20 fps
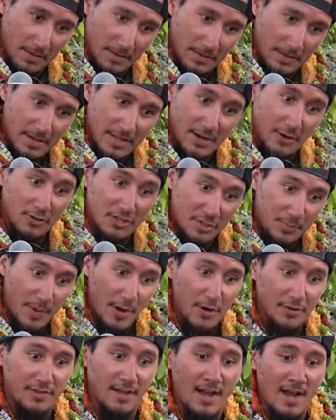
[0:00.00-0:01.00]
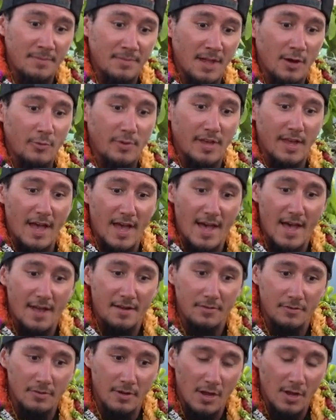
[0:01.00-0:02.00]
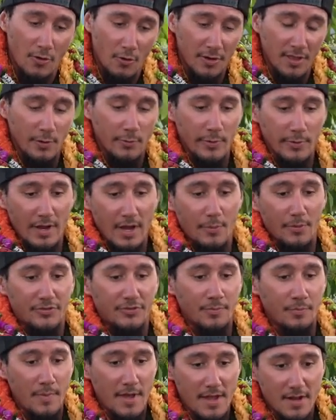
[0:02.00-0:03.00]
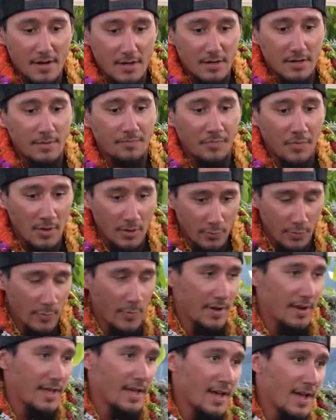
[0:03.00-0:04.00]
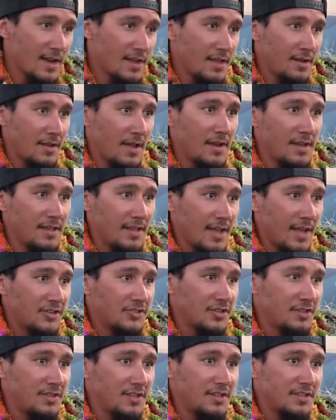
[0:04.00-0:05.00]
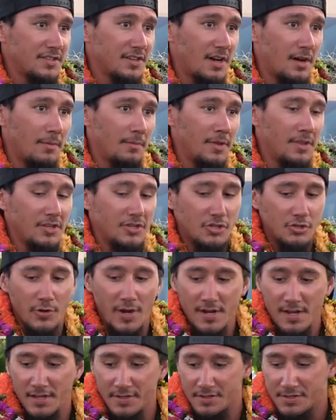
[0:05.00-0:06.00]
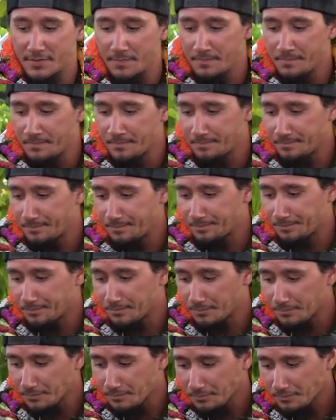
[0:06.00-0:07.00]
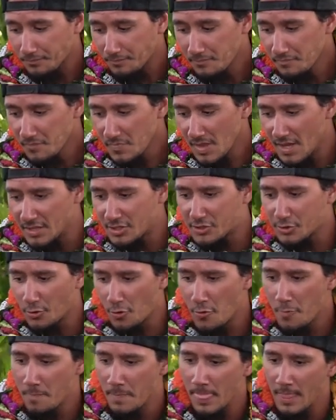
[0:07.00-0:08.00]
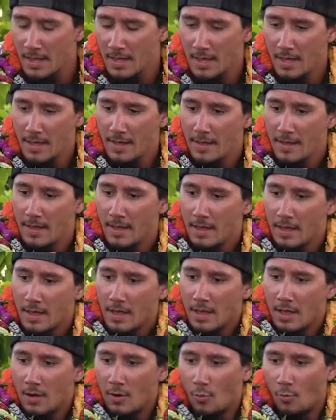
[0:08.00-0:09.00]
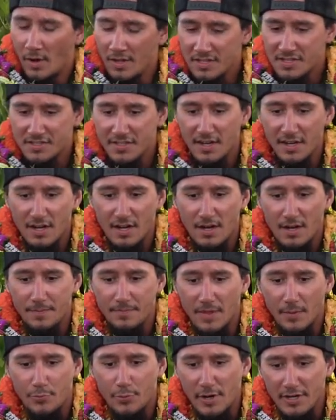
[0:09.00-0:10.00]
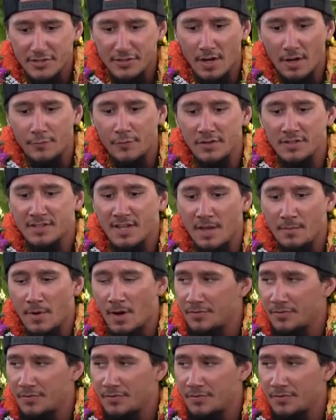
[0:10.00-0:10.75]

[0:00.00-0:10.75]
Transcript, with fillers: little spare time that we had or that we were able to make, we went ahead and, and engaged in these, um, in these trainings. And so once the, the press conference came